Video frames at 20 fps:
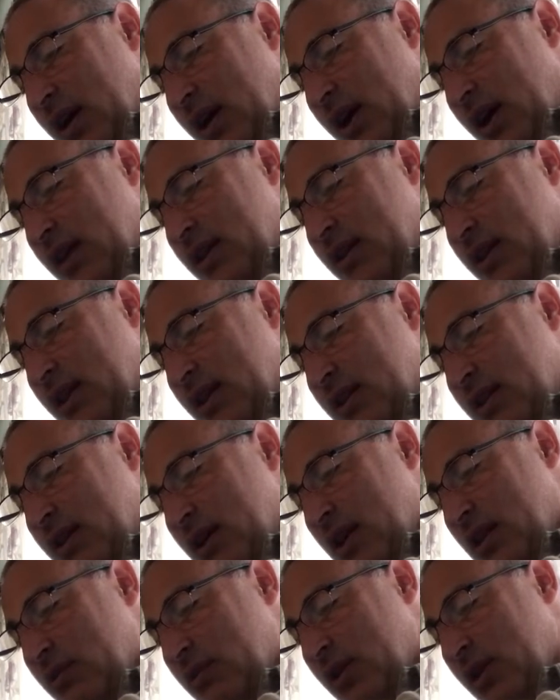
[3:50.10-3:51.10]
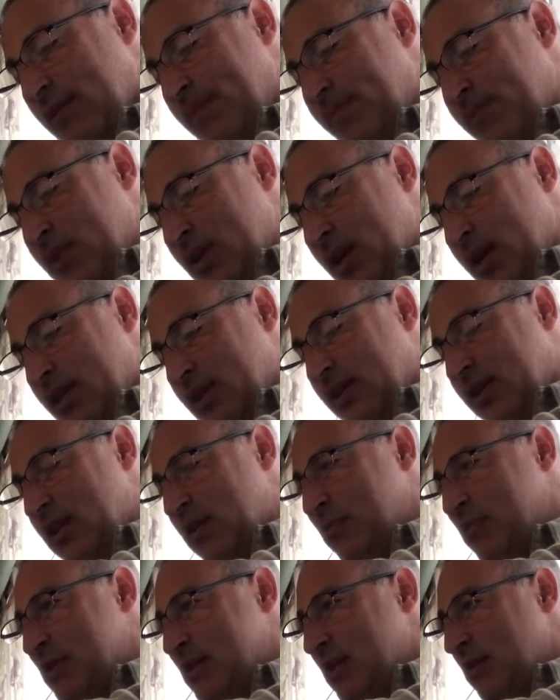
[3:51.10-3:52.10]
and then the other one. It
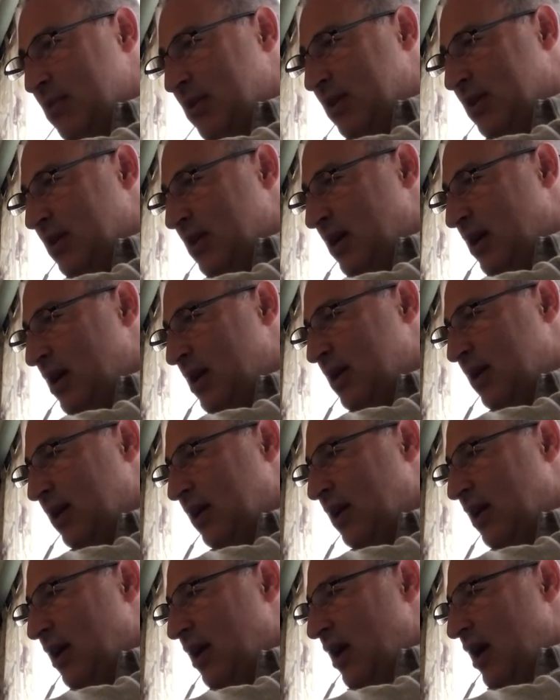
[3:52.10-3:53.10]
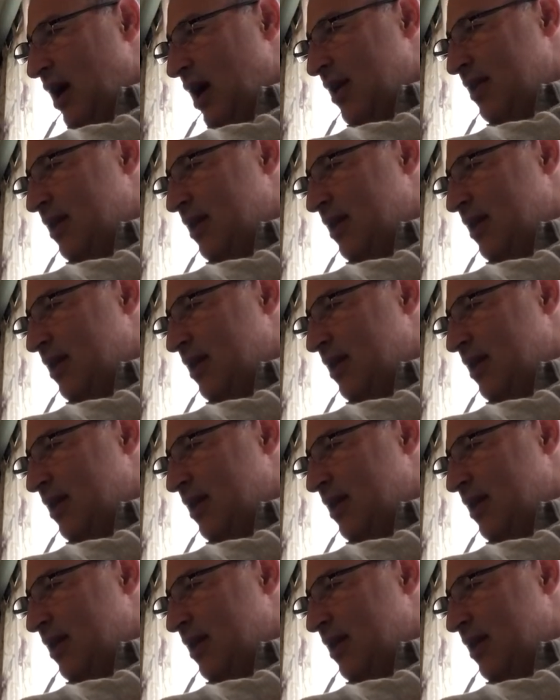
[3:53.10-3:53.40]
dips them into the honey and